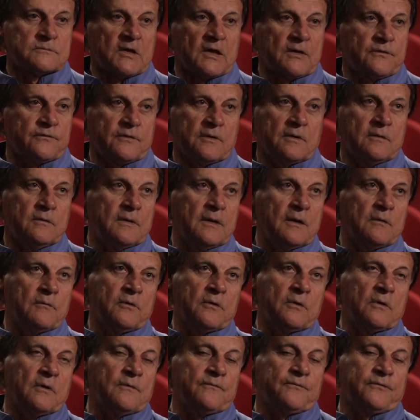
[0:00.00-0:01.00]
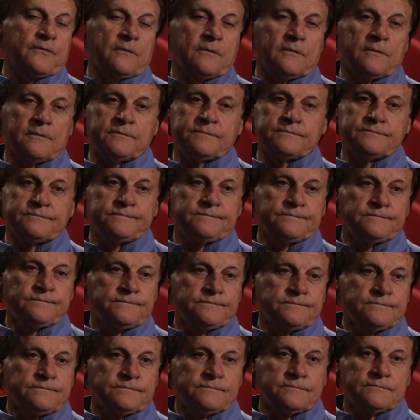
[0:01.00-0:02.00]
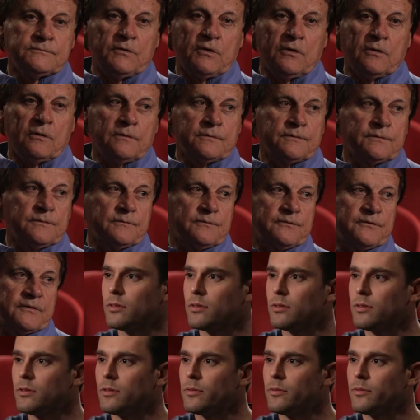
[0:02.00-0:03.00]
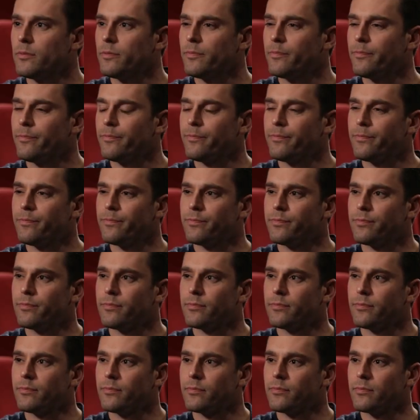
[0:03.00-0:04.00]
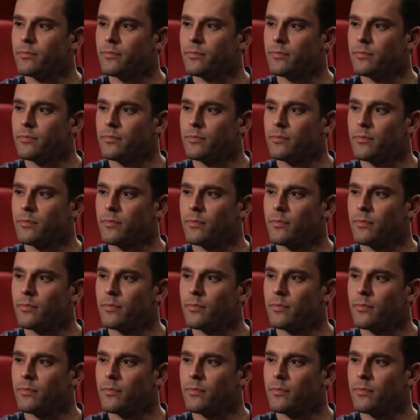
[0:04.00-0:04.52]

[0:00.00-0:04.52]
that went on for, you know, 7, 8, 9 years, just bad.